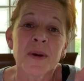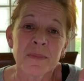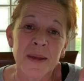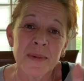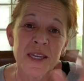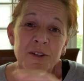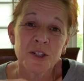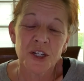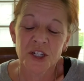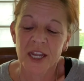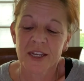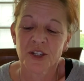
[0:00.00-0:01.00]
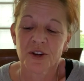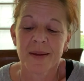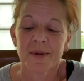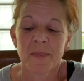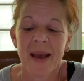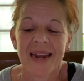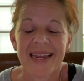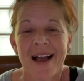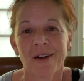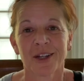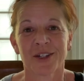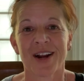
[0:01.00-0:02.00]
maybe you should change your name to Patty
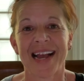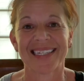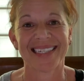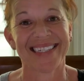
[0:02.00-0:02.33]
Alcatraz.